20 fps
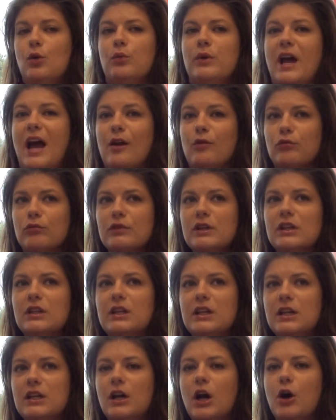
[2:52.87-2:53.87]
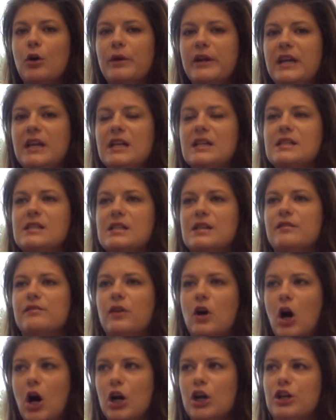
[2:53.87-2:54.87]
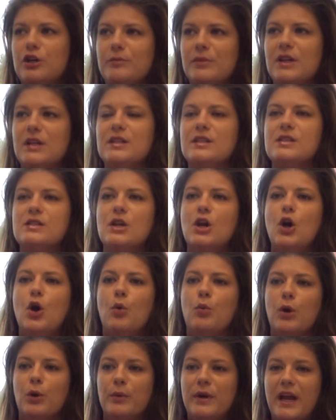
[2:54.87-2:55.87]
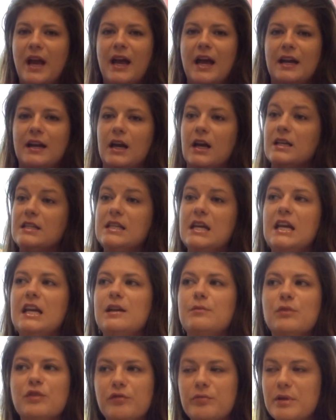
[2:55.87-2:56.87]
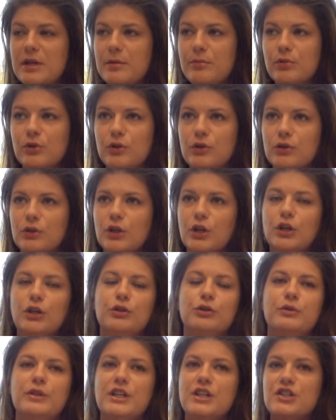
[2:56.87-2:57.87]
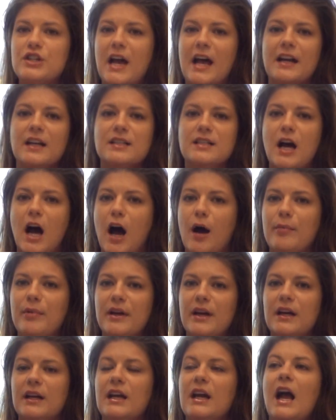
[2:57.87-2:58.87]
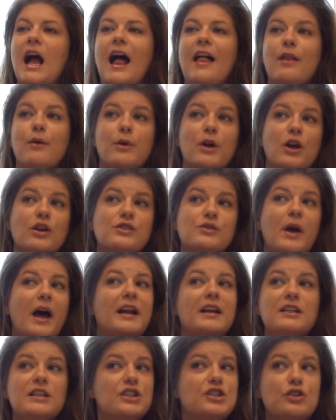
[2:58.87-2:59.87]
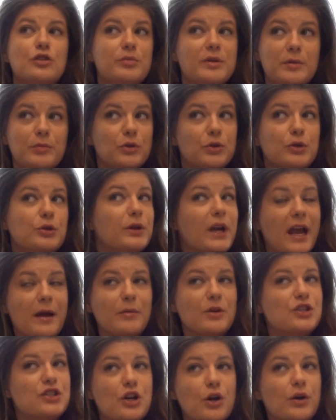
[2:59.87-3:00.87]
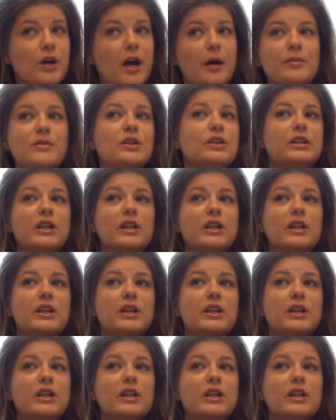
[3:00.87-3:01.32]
We had really cohesive arguments where we had a team of people who each had a topic, and then we also had additional people who came and showed up to